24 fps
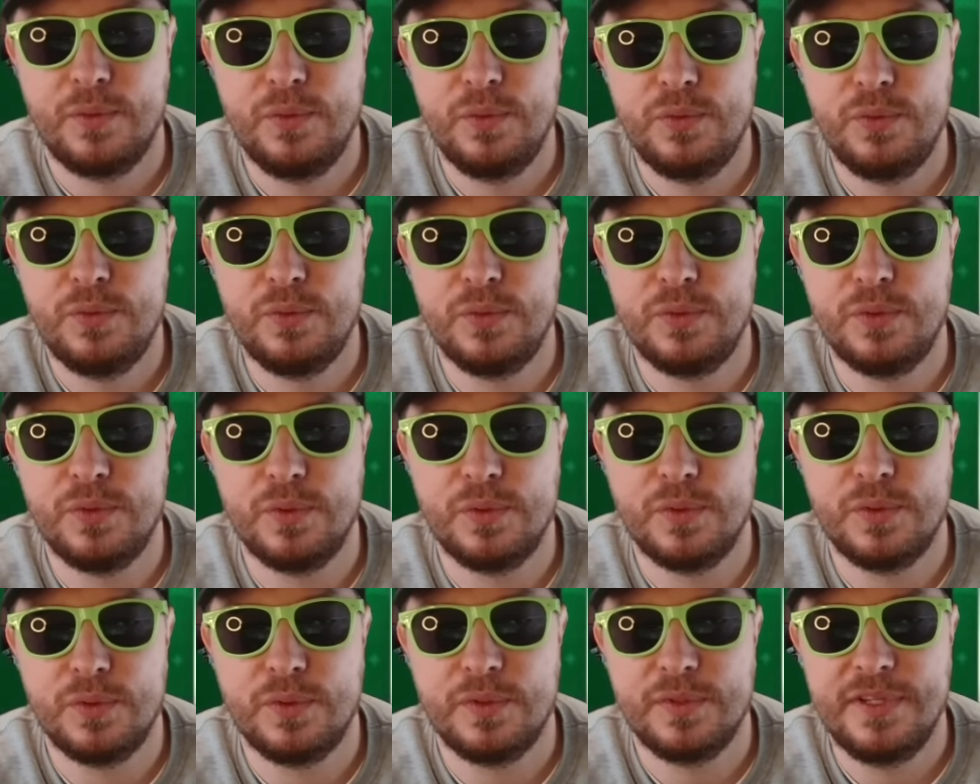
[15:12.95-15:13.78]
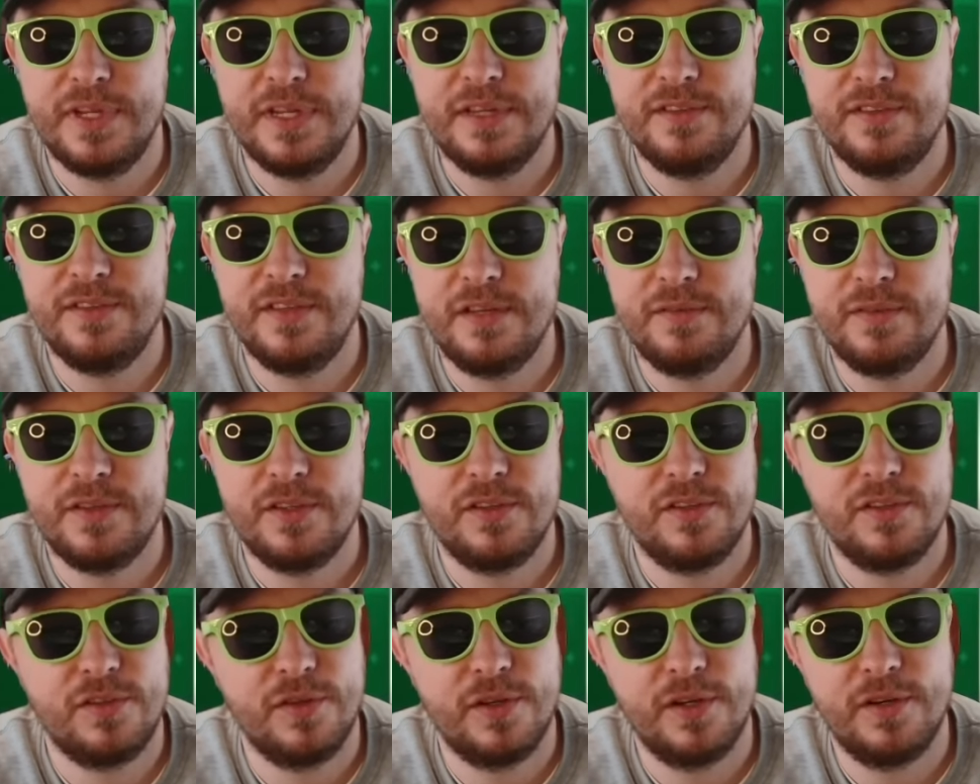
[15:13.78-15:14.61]
Ooh, 10
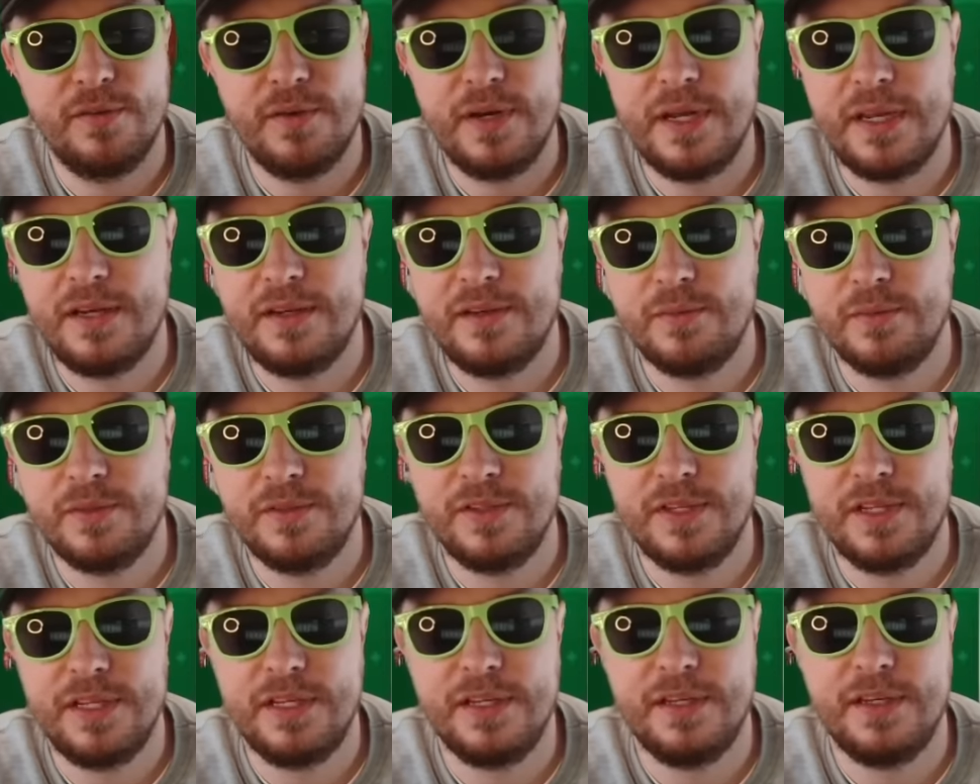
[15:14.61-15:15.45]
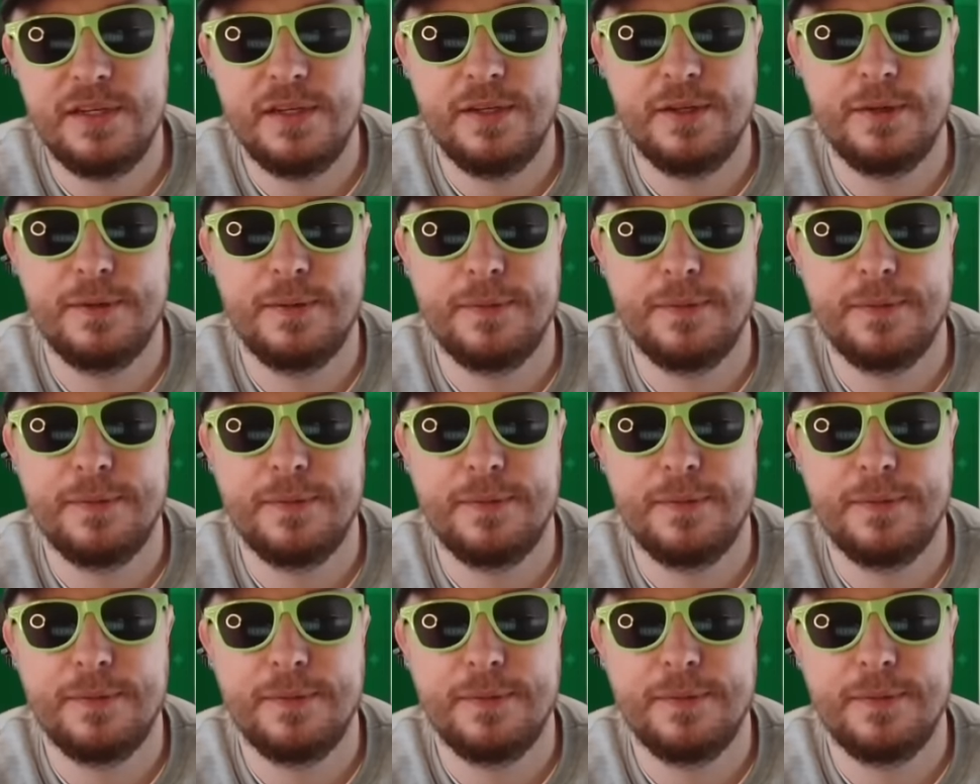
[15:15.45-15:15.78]
sevens, 200 Rand. We'll take it.